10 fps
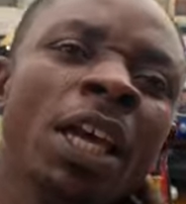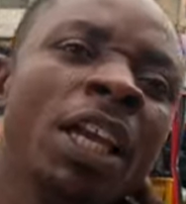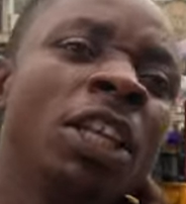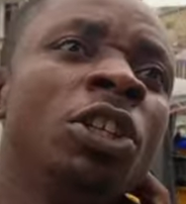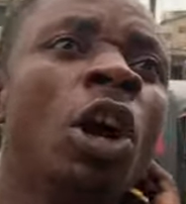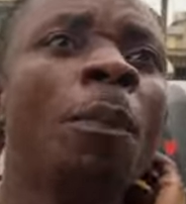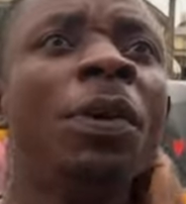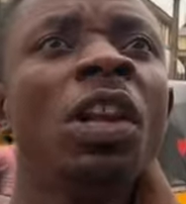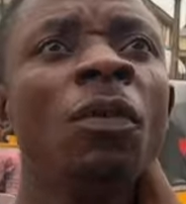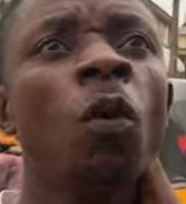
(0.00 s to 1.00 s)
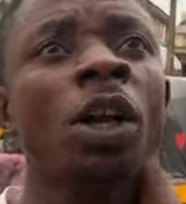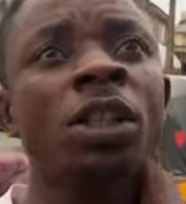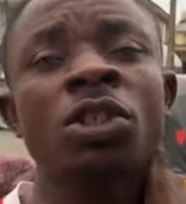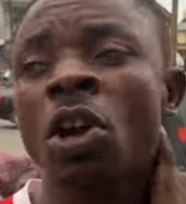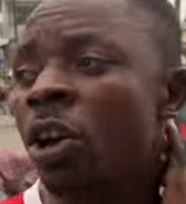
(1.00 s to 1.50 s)
he did not believe
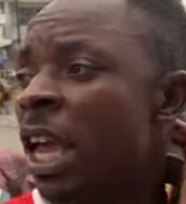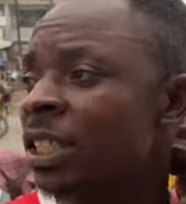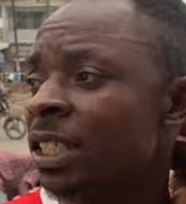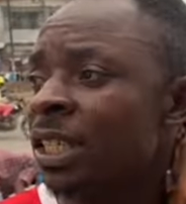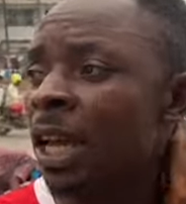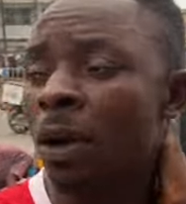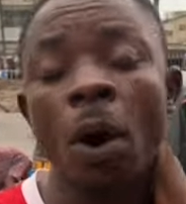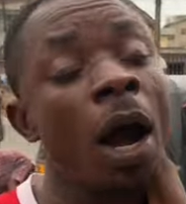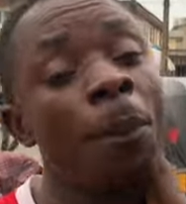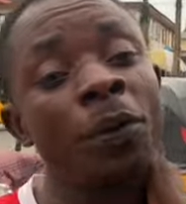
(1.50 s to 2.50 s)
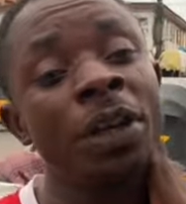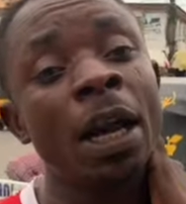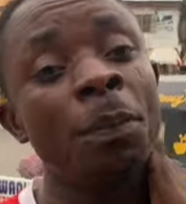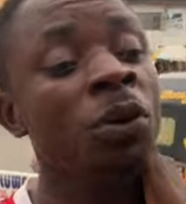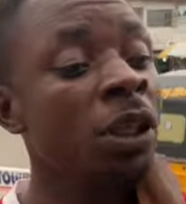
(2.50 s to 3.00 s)
what he saw yesterday. What happened
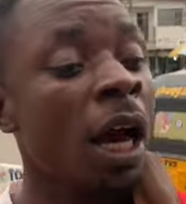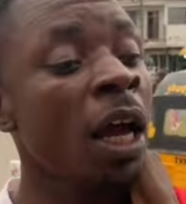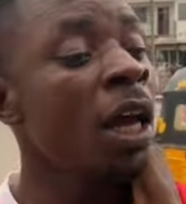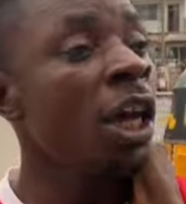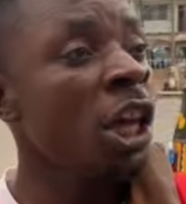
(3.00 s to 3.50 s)
in Abuja?